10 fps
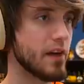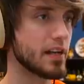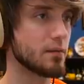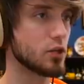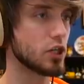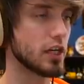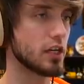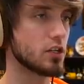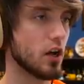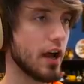Vending
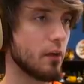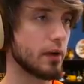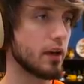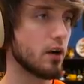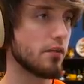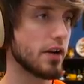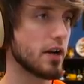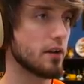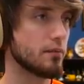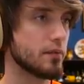machines area over
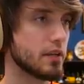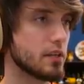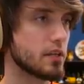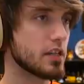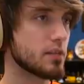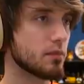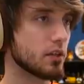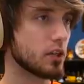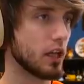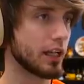here. So get
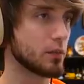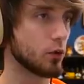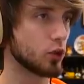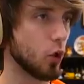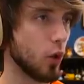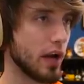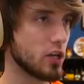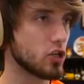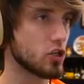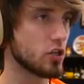some collectible
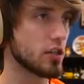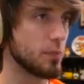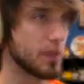toys. The